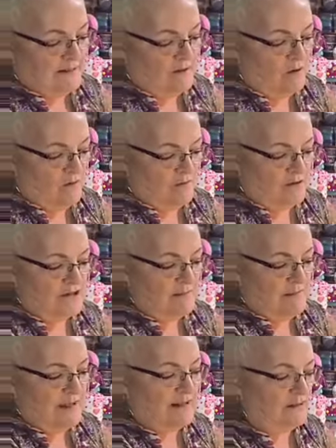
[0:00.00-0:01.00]
it over to
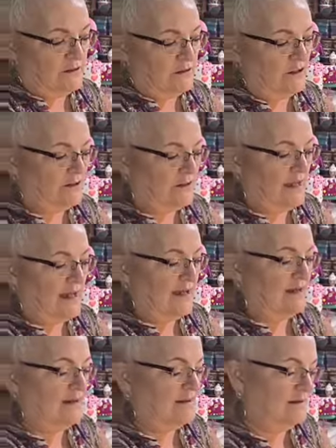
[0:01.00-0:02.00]
make it look
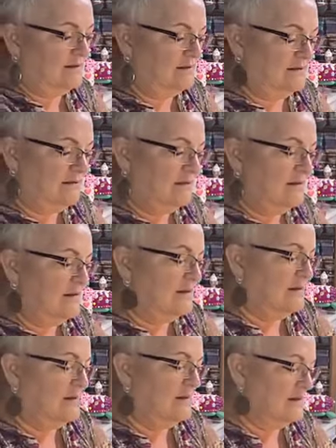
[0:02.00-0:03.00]
like
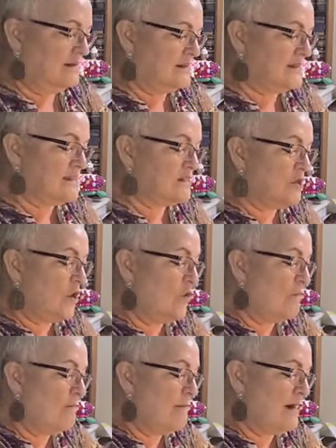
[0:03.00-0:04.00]
snow
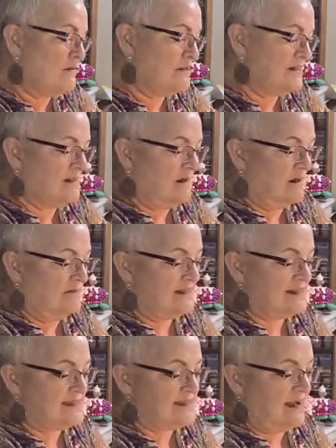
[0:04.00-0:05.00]
mounted on the
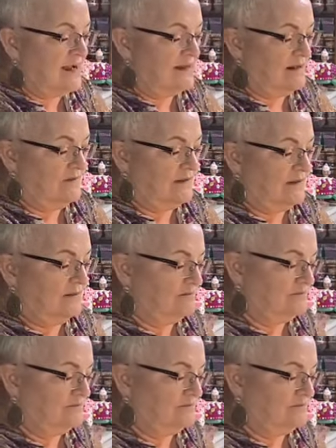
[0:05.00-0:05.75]
side of it.